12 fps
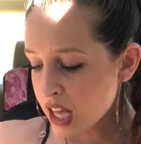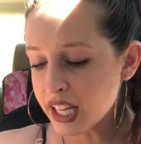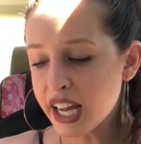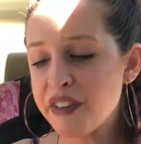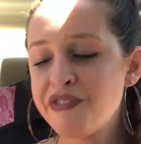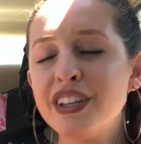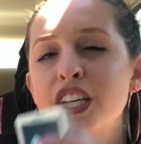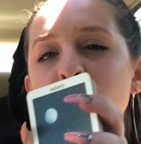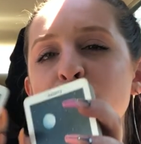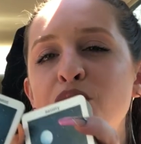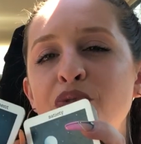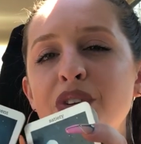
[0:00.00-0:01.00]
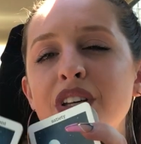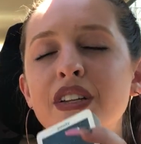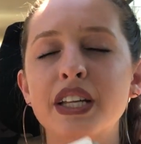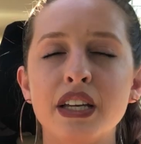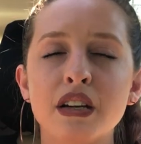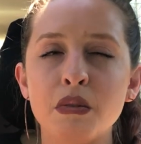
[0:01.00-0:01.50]
like I feel like you feel
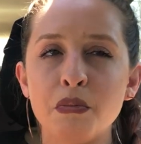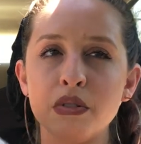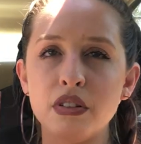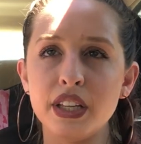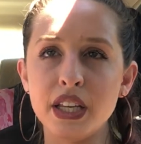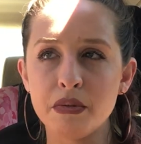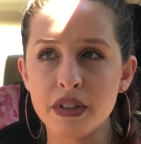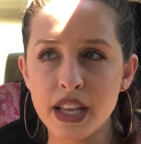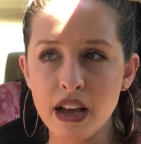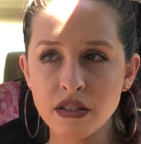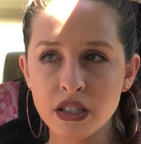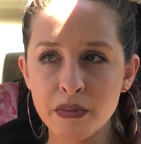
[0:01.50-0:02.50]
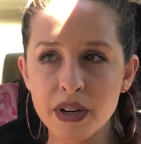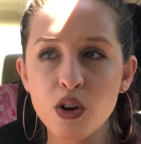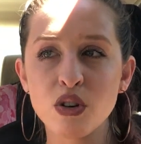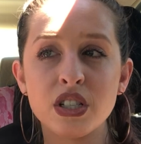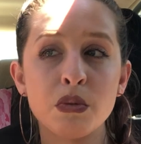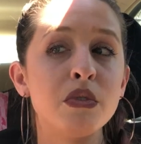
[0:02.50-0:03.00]
incomplete without somebody
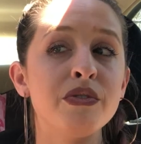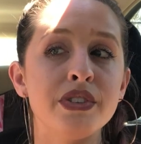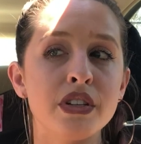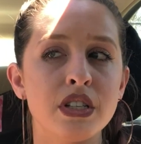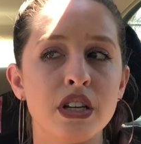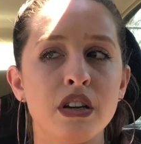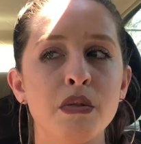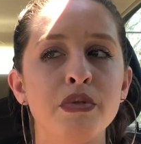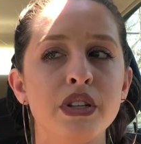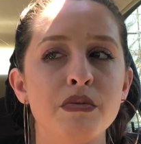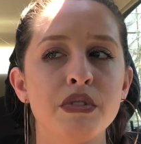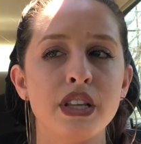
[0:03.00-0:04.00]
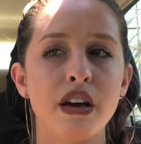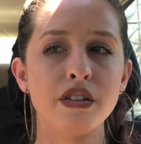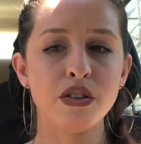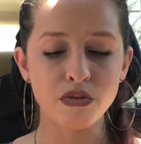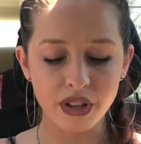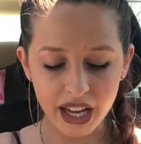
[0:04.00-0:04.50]
or someone feels incomplete without
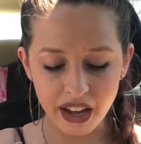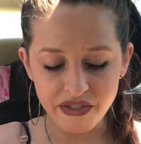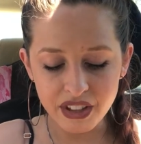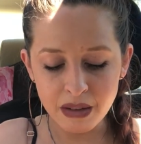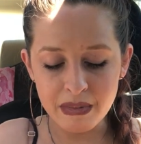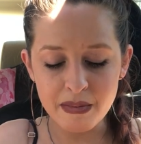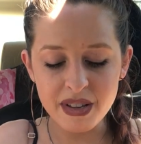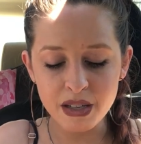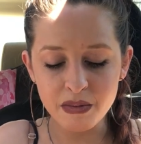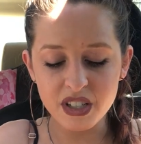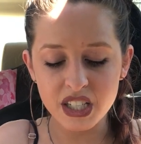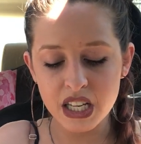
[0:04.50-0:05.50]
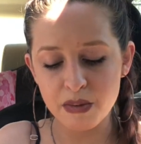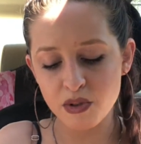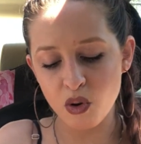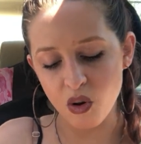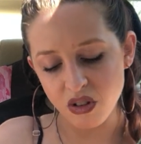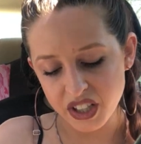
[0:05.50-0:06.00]
you. Like I feel like maybe someone just keeps
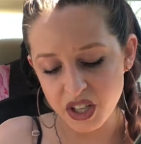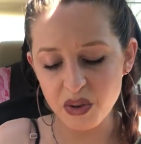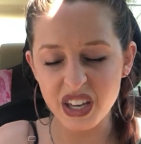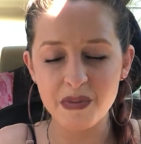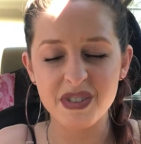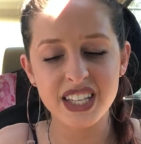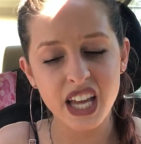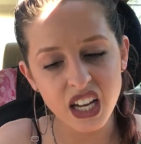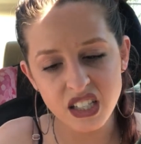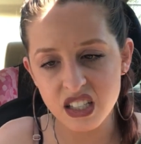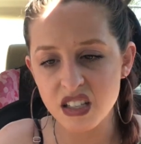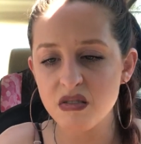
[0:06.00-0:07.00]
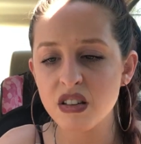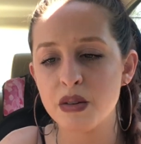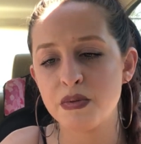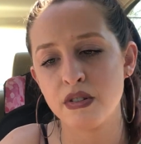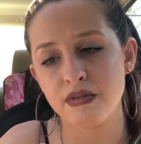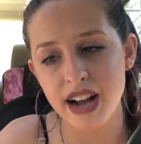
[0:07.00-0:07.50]
calling you, keeps texting you,
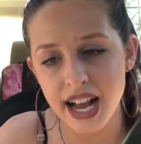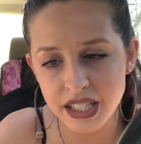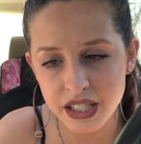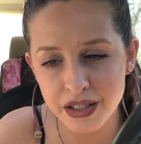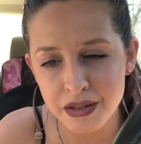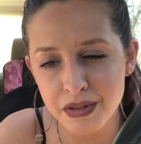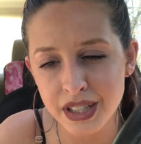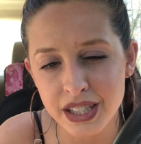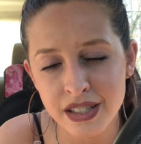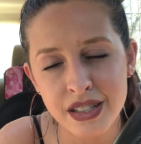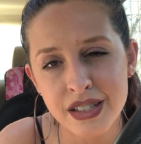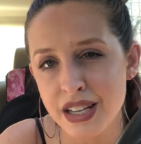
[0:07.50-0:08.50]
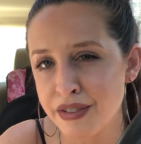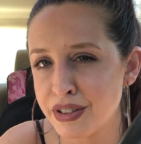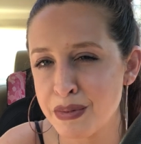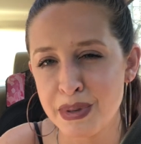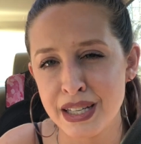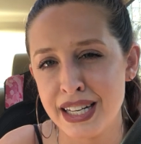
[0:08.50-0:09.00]
keeps harassing you. Like this could
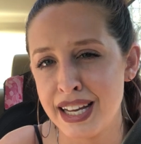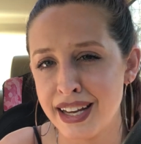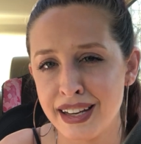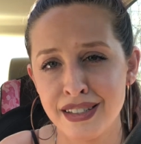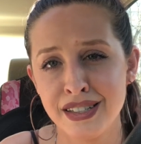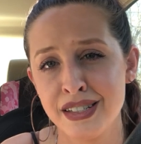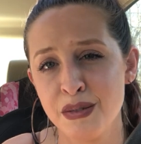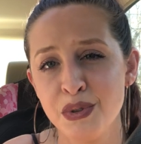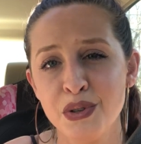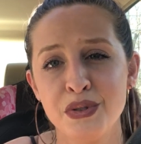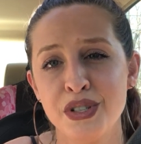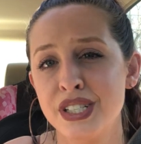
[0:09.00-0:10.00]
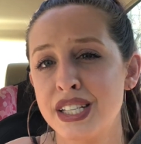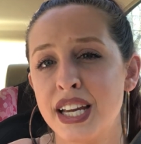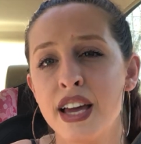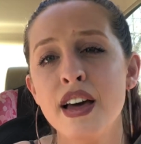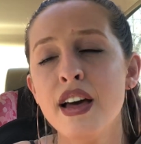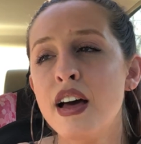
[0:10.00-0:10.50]
definitely be an ex, just someone who just like
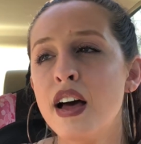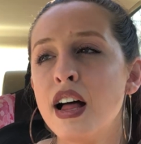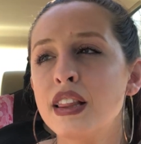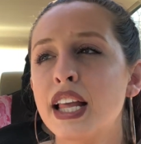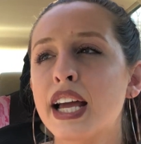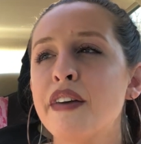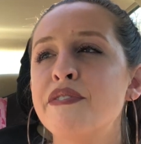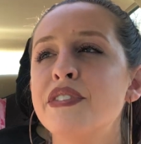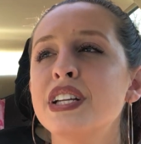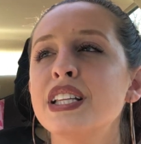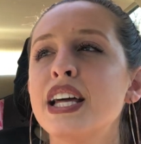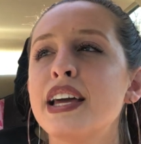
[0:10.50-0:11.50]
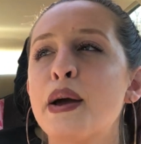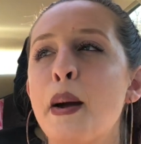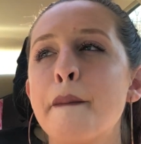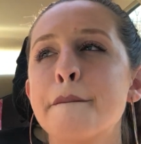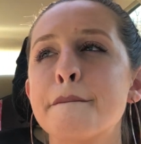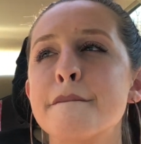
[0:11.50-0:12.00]
like I feel like
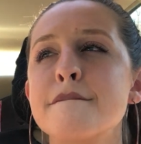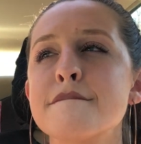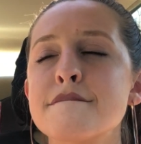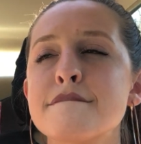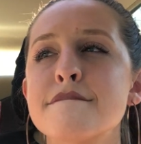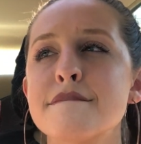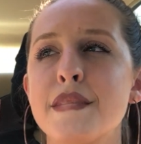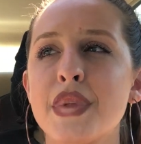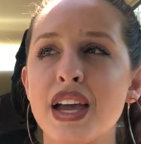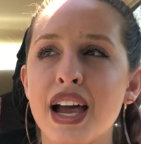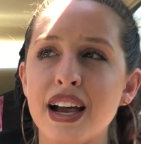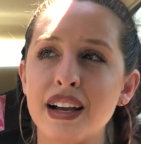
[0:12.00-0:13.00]
mm,